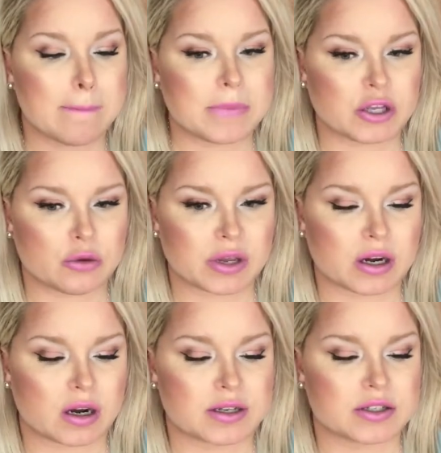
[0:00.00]
but you can
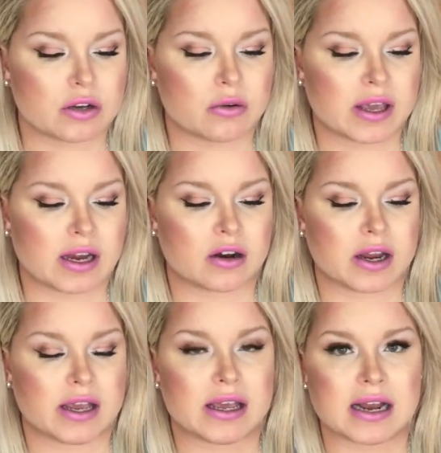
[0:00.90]
also
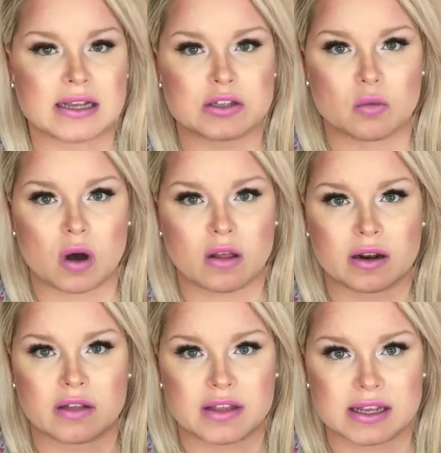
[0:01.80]
carry it as a
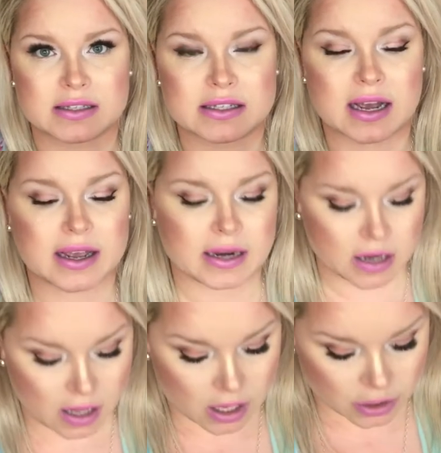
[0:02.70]
wallet on the inside.
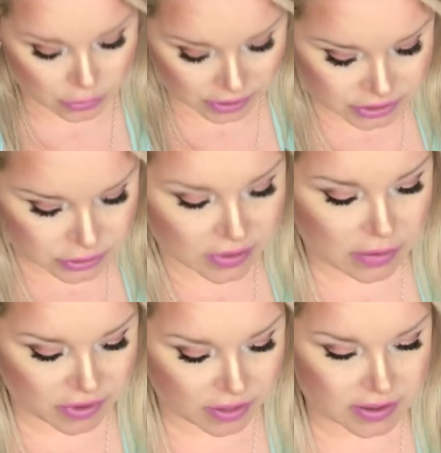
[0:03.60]
You can do that
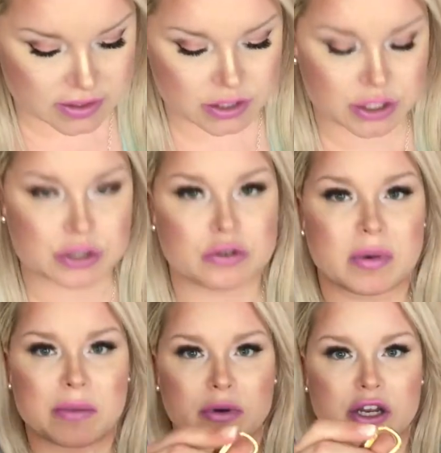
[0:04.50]
with this too
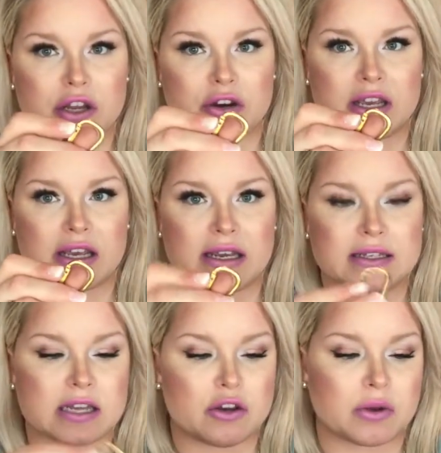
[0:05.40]
by putting your
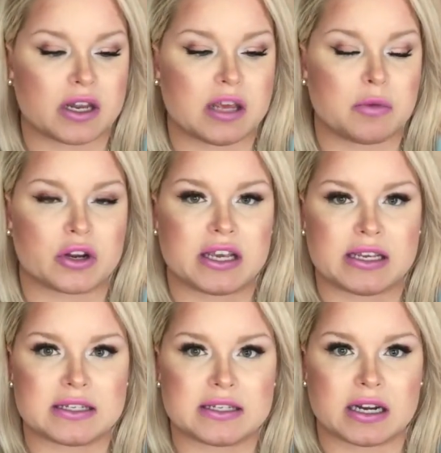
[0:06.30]
keys and you could keep your
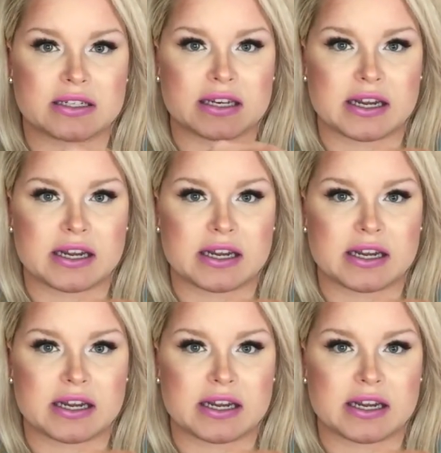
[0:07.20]
keys tucked in